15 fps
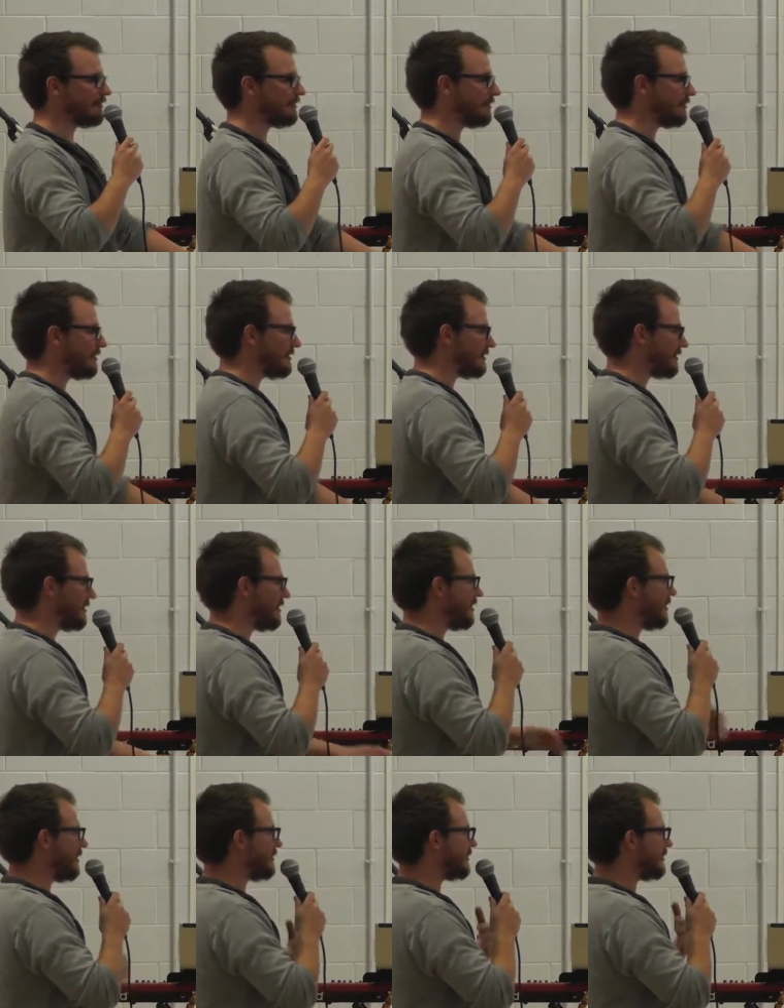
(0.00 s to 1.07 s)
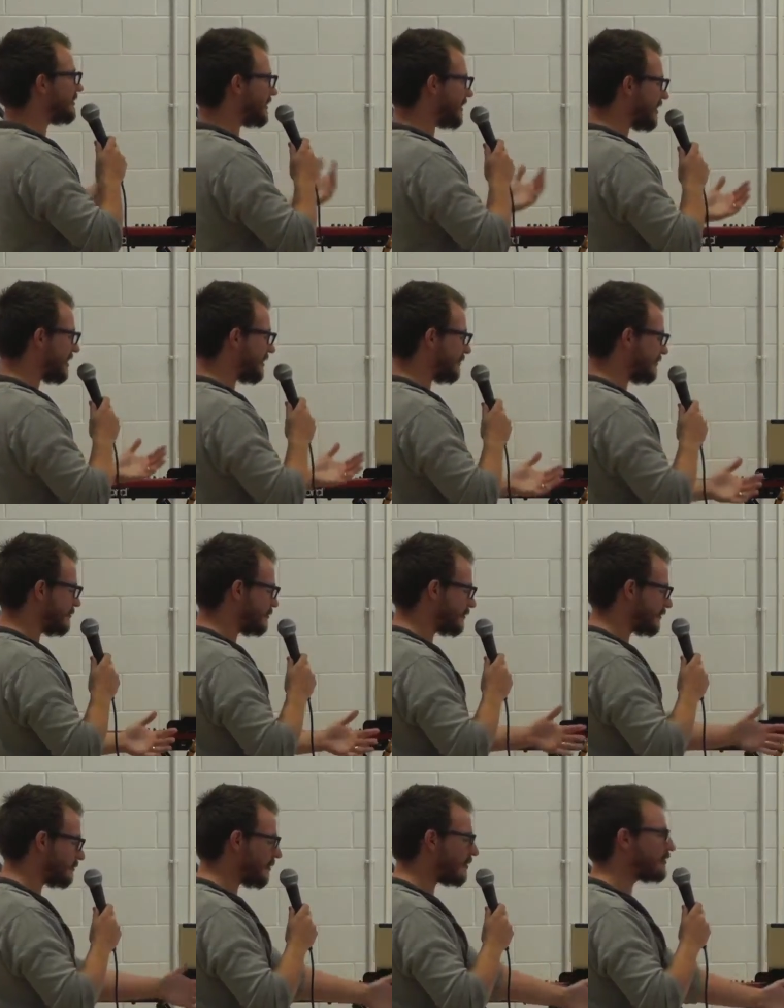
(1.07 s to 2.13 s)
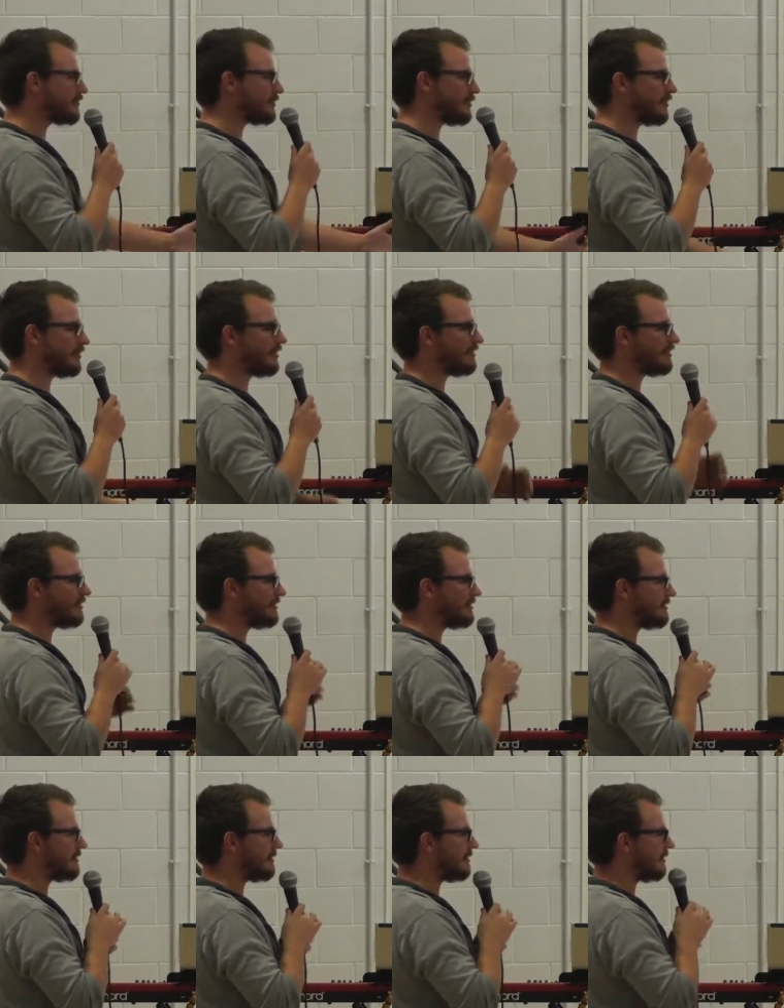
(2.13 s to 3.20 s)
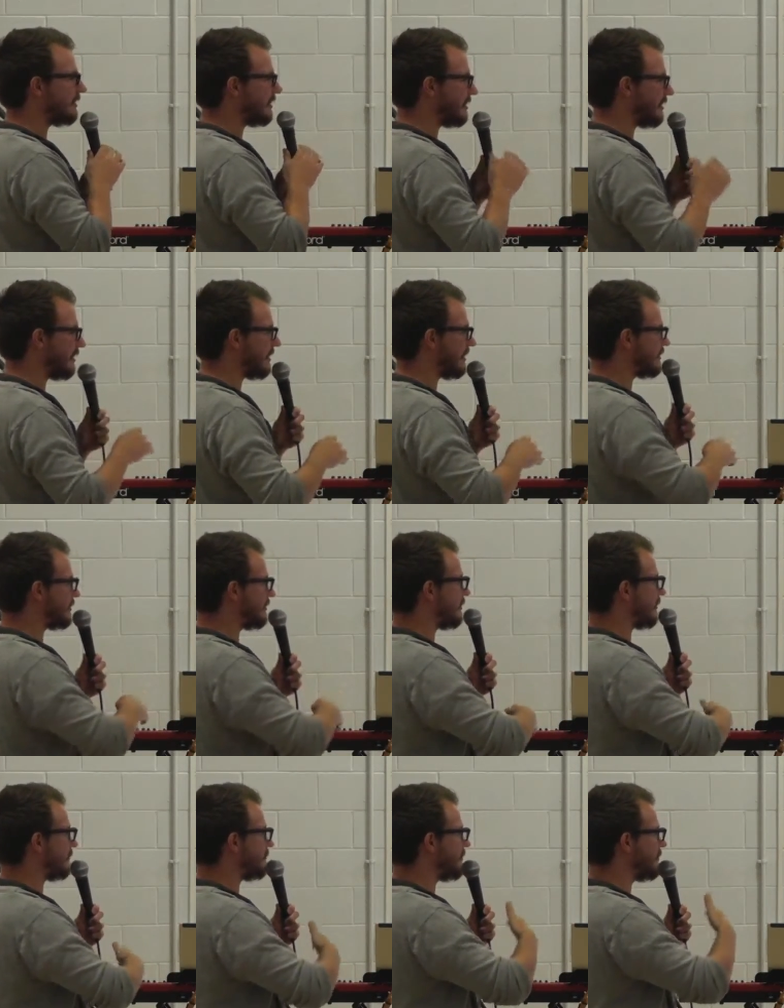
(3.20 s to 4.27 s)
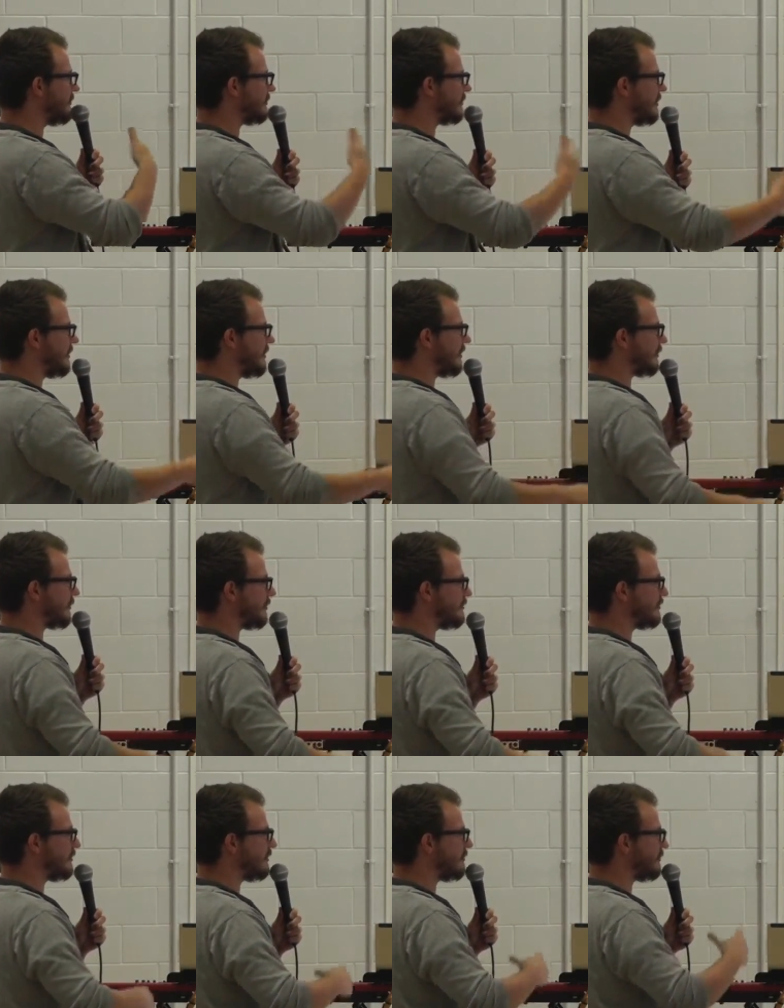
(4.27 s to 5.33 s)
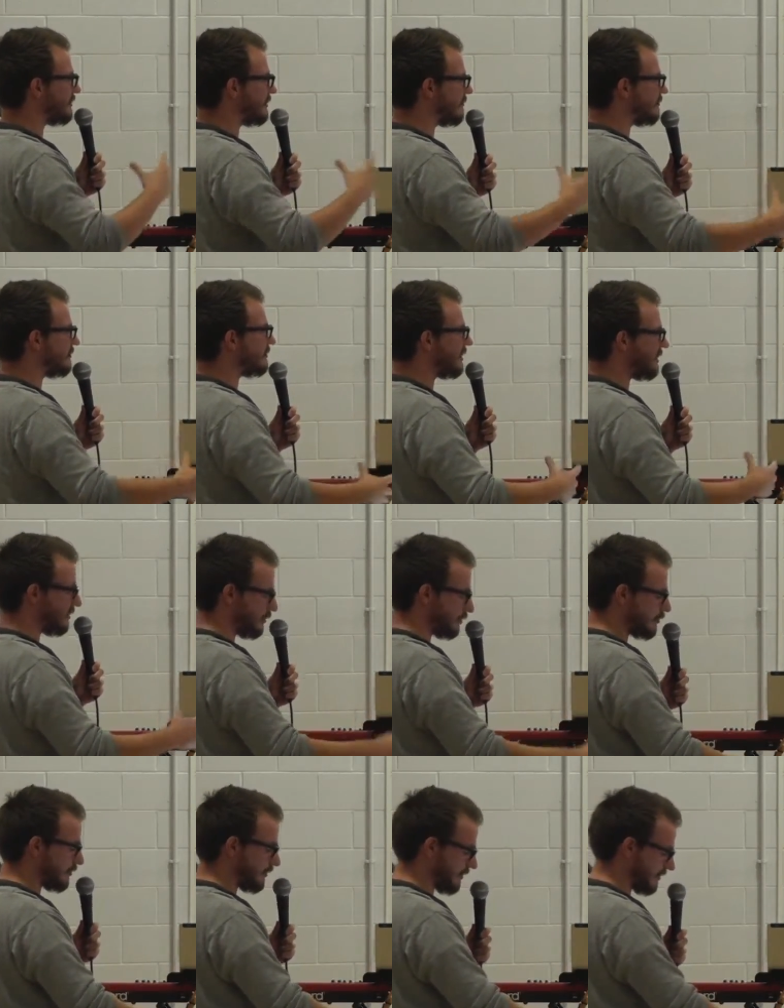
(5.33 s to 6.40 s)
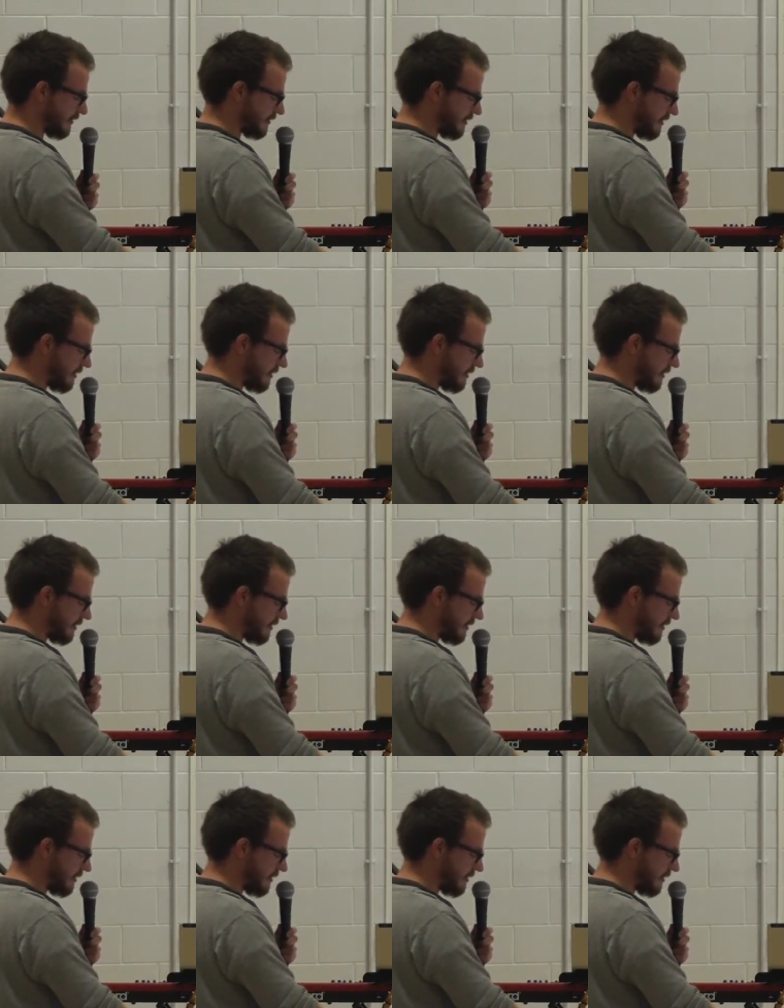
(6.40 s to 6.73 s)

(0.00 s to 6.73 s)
It's his life. He responds to the things he sees, and actually that means a continuous, everyday choice